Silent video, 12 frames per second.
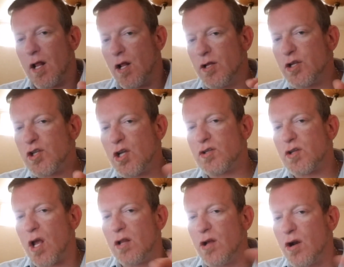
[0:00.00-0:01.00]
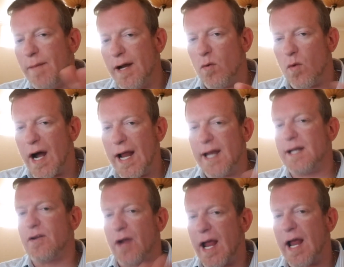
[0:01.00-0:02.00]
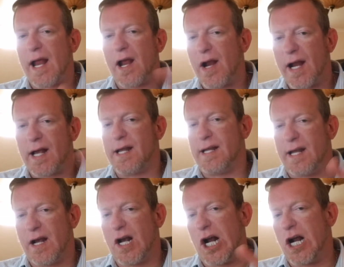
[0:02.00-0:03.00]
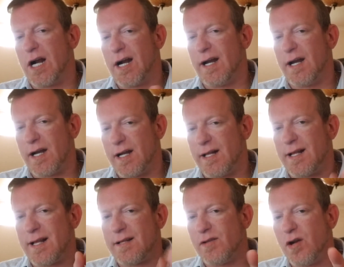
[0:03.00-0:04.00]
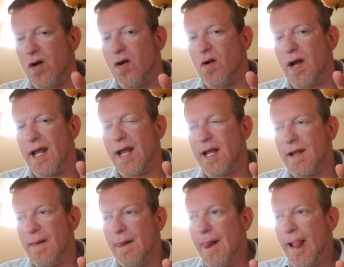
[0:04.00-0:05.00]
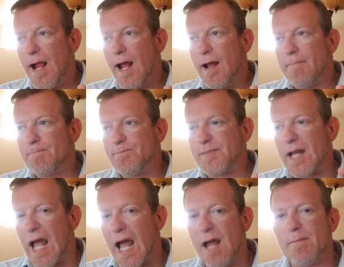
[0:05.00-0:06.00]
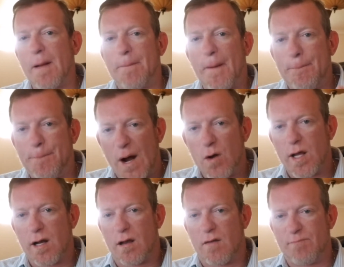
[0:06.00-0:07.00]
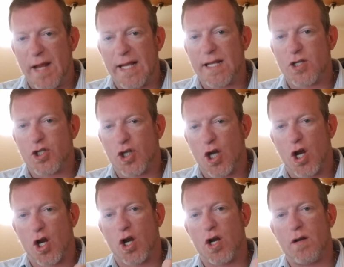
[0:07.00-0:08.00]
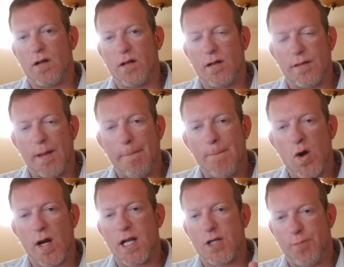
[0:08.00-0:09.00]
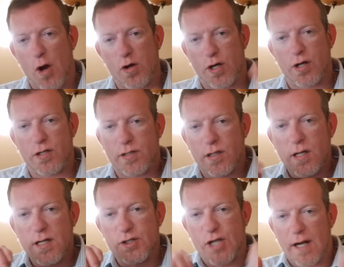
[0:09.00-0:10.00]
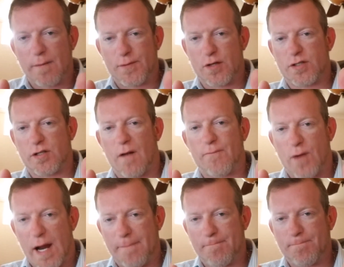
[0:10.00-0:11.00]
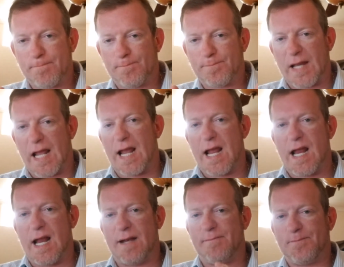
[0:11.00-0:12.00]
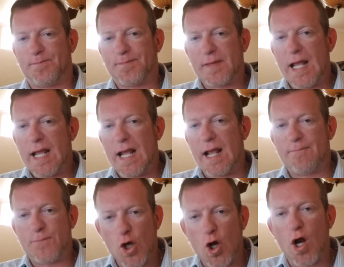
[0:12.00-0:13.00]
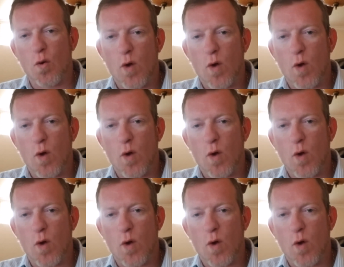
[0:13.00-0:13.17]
this is a little bit of white and gray area here. You know, I'm a proponent of making sure that mortgage brokers set up their stuff right. And if you're a